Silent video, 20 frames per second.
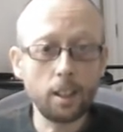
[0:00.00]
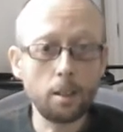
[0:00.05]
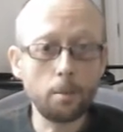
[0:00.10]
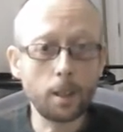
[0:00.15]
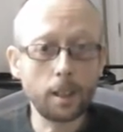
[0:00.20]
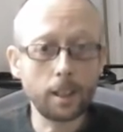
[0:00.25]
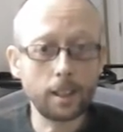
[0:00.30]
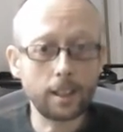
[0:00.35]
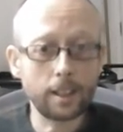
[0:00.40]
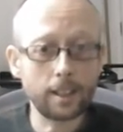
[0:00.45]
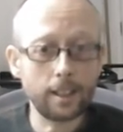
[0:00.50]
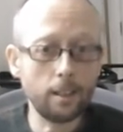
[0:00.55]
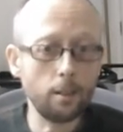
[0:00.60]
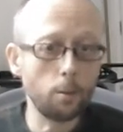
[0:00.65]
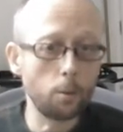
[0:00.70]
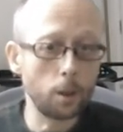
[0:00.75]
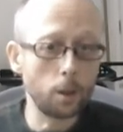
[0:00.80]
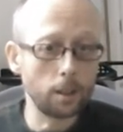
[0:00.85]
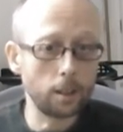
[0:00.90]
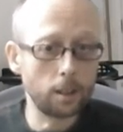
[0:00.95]
you might
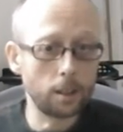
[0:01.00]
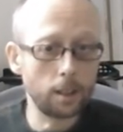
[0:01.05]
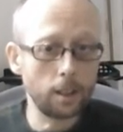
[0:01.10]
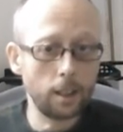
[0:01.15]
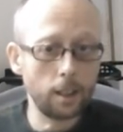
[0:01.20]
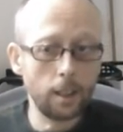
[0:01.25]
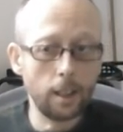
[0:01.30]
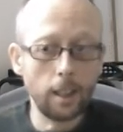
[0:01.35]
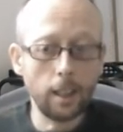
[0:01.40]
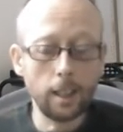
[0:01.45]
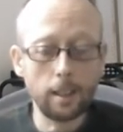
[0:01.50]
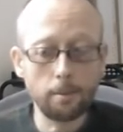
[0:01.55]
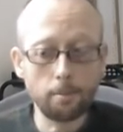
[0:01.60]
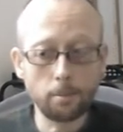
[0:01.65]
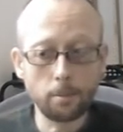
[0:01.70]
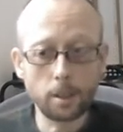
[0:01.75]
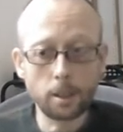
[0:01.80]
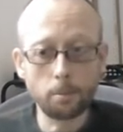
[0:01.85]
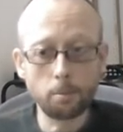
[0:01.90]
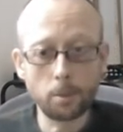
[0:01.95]
still want
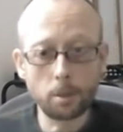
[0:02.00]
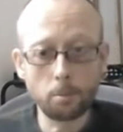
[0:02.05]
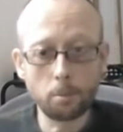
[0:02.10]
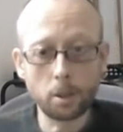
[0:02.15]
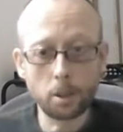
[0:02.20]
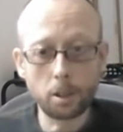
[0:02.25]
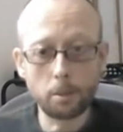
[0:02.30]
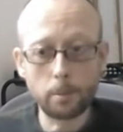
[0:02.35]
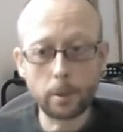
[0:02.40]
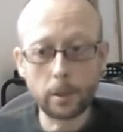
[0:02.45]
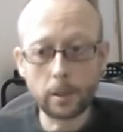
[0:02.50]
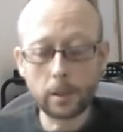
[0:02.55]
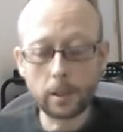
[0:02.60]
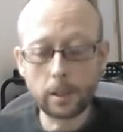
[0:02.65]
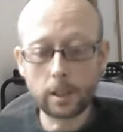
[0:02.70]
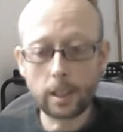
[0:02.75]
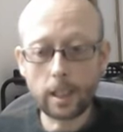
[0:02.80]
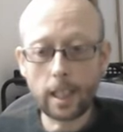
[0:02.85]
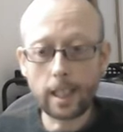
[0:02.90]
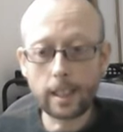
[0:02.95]
some more support.